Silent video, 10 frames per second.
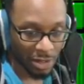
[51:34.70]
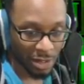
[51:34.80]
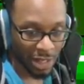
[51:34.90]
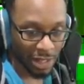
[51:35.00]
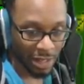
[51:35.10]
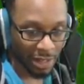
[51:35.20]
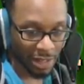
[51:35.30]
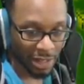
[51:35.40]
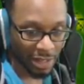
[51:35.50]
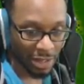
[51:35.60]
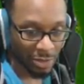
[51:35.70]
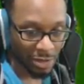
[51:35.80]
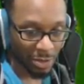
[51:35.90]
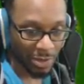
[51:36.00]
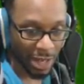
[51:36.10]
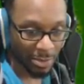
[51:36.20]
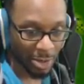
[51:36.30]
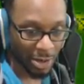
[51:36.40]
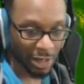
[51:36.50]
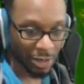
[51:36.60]
Yeah, like we saw with
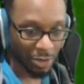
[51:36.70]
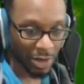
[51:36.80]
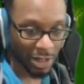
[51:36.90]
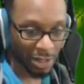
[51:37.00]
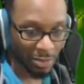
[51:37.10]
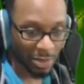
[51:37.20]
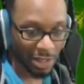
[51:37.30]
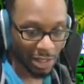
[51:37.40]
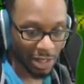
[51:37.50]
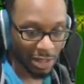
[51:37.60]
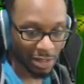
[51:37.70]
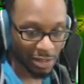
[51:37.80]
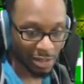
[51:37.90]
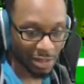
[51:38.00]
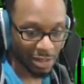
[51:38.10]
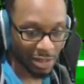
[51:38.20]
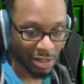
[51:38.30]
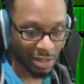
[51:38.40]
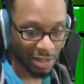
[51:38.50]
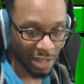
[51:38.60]
Akamarik and Greg a little bit, a lot of these
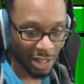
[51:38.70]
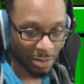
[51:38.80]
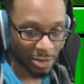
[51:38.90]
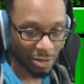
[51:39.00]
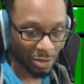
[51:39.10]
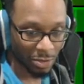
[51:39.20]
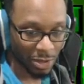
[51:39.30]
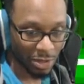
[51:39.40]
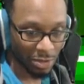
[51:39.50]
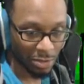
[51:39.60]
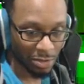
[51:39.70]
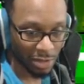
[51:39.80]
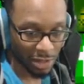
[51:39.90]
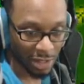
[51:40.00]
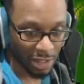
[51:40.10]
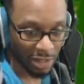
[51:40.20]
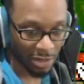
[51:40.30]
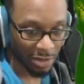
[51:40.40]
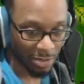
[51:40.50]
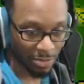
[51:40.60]
elements are reused a lot.
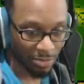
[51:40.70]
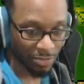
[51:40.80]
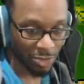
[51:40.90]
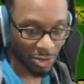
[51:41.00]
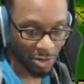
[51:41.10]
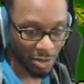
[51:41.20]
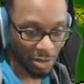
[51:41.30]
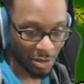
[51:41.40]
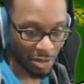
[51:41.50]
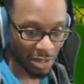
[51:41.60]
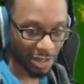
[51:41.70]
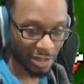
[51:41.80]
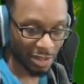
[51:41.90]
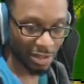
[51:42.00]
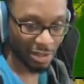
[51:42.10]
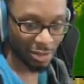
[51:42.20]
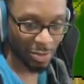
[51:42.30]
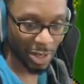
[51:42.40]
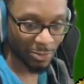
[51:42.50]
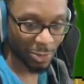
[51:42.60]
Like this
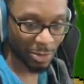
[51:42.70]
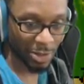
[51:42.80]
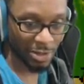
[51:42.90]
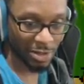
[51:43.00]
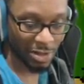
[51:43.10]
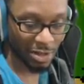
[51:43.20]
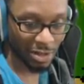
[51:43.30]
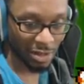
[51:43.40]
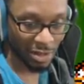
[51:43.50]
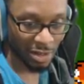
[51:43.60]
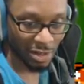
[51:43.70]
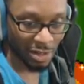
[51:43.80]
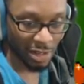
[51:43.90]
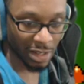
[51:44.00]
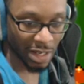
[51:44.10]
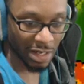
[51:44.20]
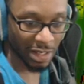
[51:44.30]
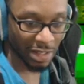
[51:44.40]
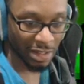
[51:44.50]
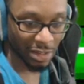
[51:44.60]
pipe formation. And kind of
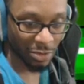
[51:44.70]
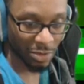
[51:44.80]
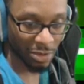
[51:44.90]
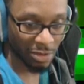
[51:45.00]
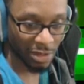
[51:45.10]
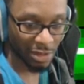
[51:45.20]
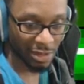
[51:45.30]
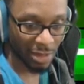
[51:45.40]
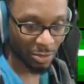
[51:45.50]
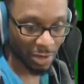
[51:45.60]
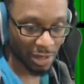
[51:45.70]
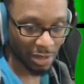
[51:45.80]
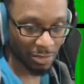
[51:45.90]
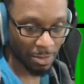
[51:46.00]
like reused in the same way.